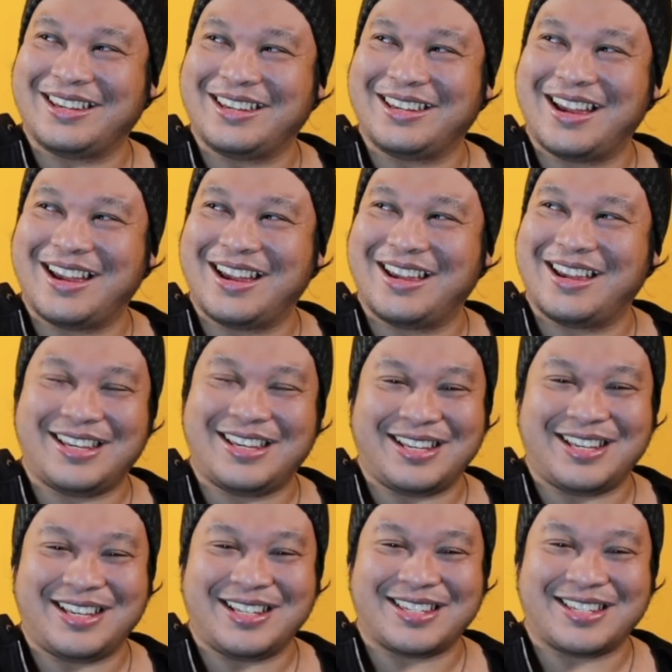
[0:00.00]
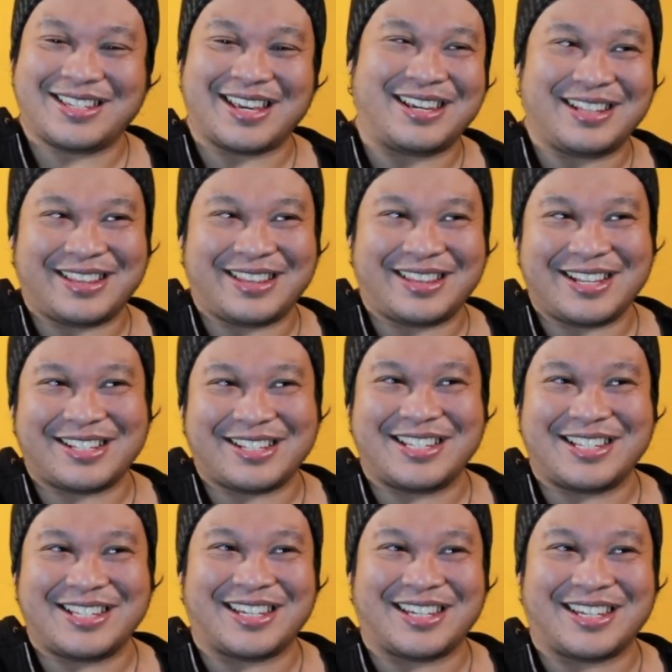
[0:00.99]
he's like, he thinks he's like the
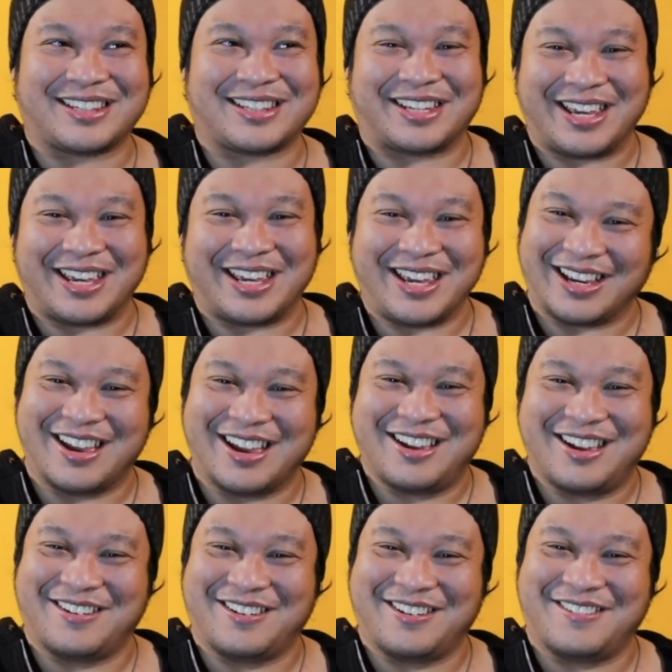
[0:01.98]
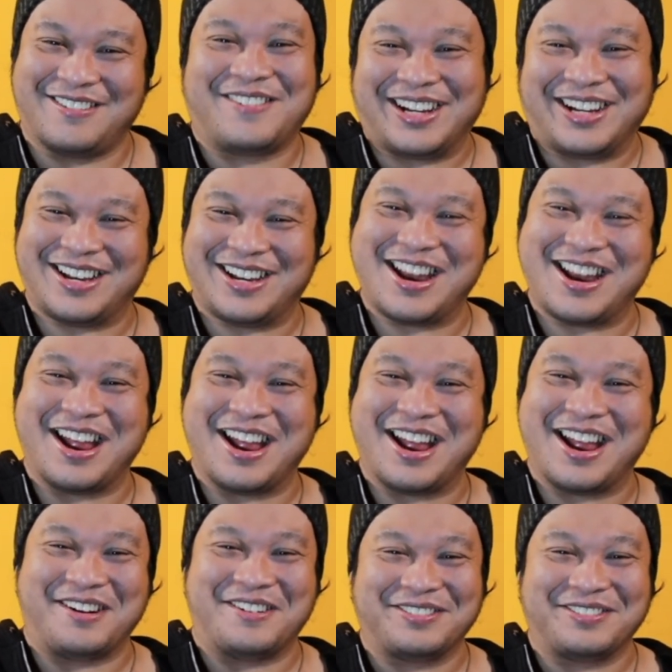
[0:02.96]
king right now.